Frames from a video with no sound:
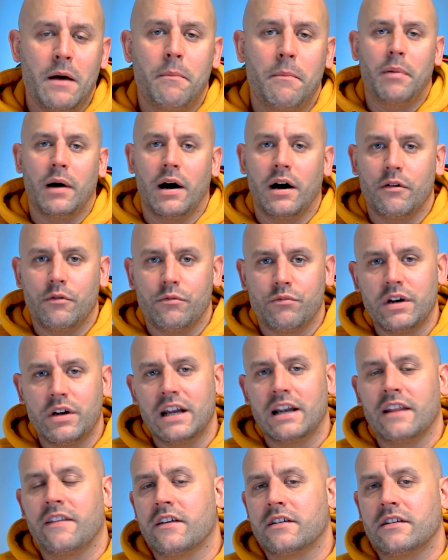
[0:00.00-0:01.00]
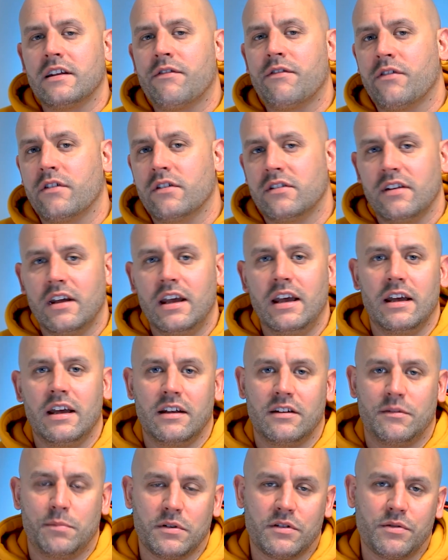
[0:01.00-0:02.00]
But really the difference
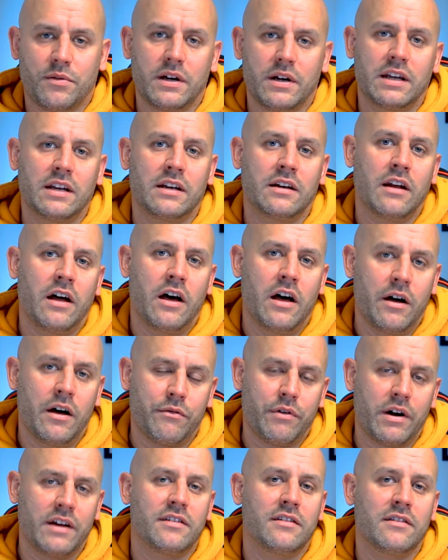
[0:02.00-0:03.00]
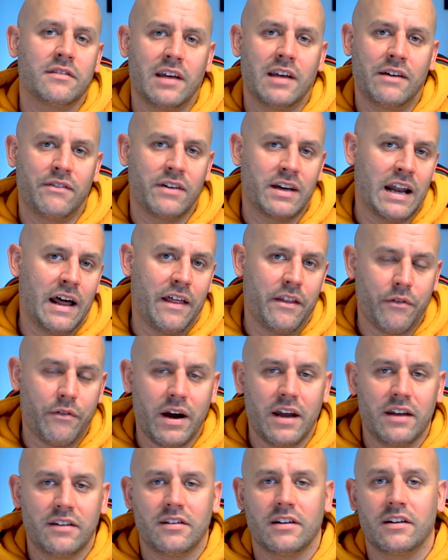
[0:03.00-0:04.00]
is between racing TV and At the
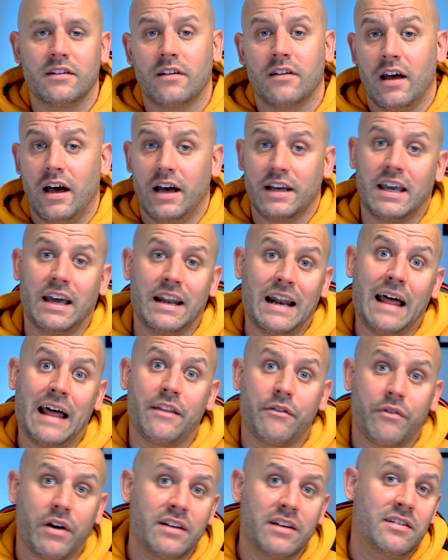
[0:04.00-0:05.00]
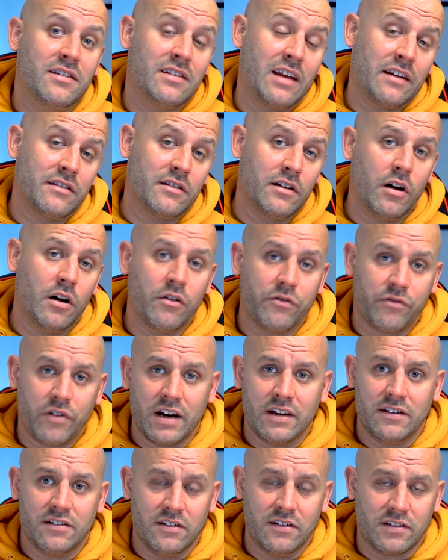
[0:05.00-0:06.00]
Races. Again, At the Races has a lot of
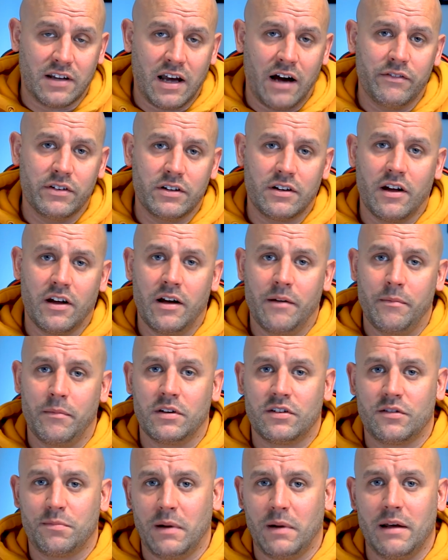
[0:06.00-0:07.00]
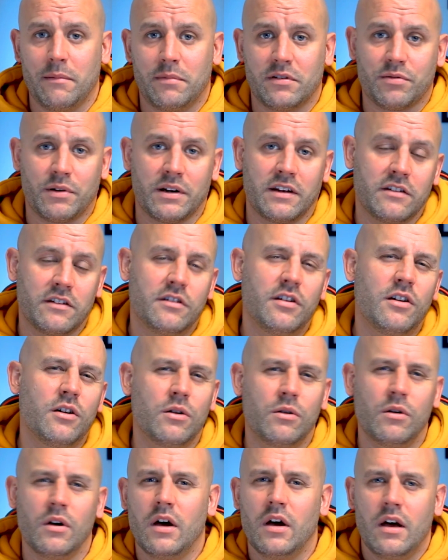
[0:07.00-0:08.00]
races covered, it's split between the
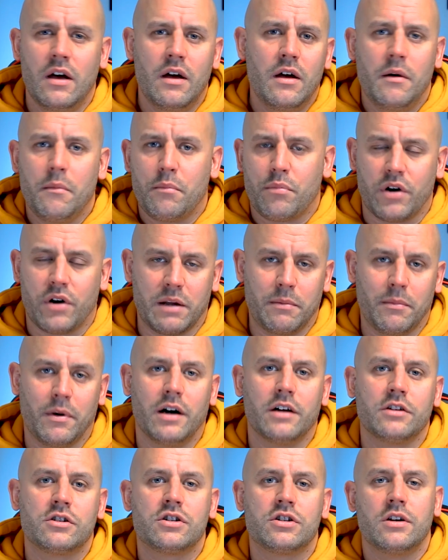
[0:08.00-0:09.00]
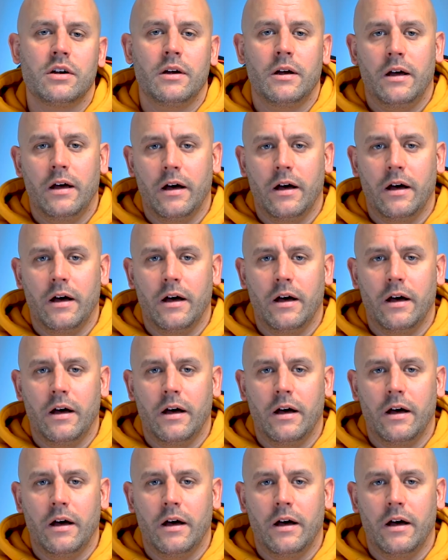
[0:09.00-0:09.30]
two pretty much.